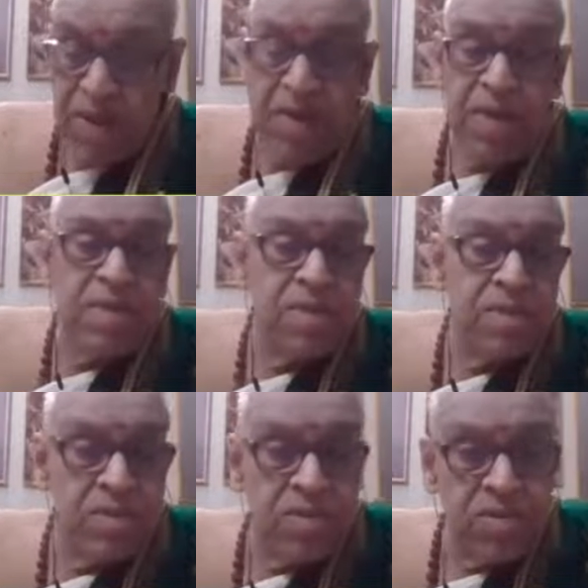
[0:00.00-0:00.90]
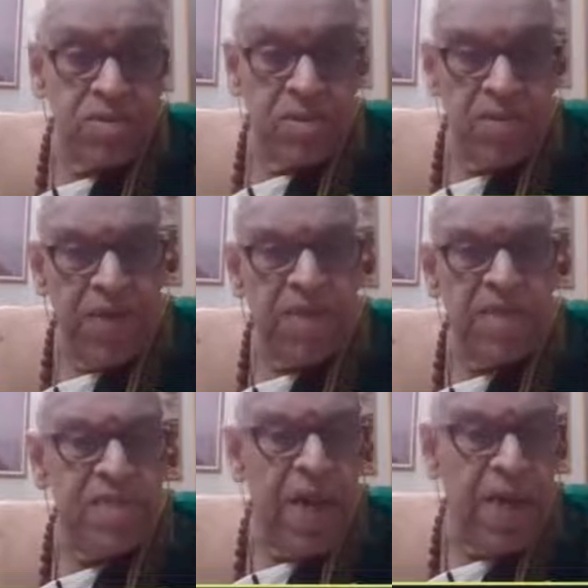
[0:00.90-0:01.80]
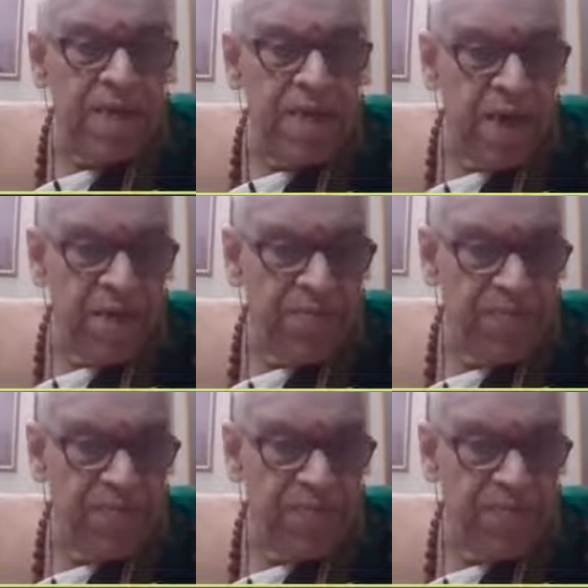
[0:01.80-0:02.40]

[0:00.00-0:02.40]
It is very enchanting.